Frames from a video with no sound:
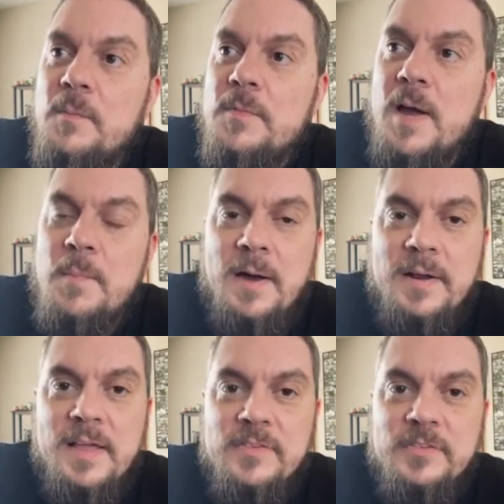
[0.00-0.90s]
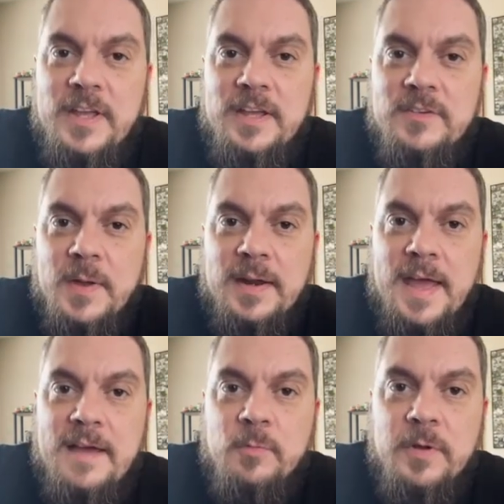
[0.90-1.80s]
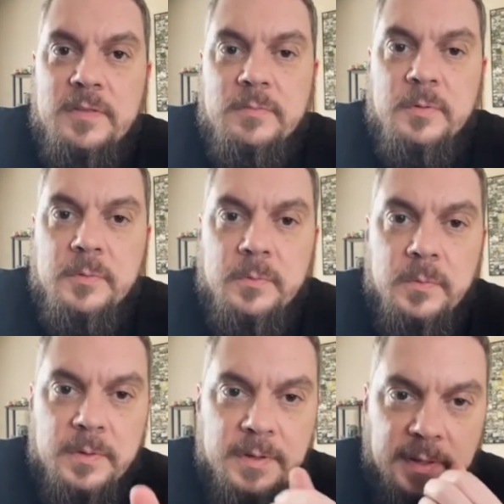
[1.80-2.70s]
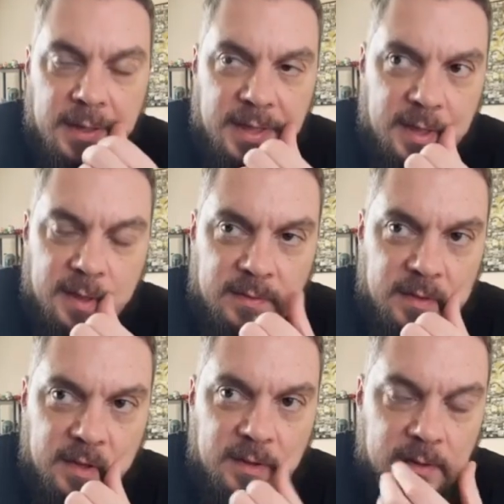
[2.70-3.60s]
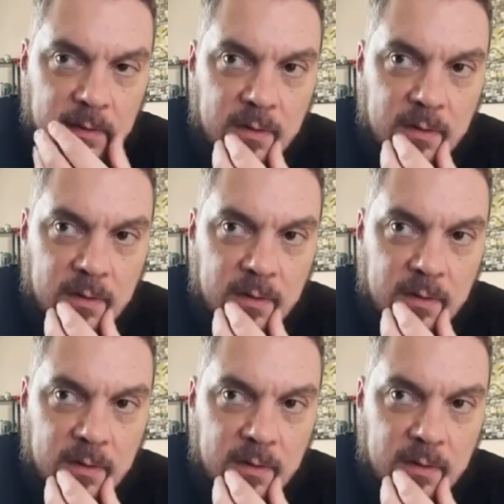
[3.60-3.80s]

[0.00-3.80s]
come out on the stage about halfway through, and they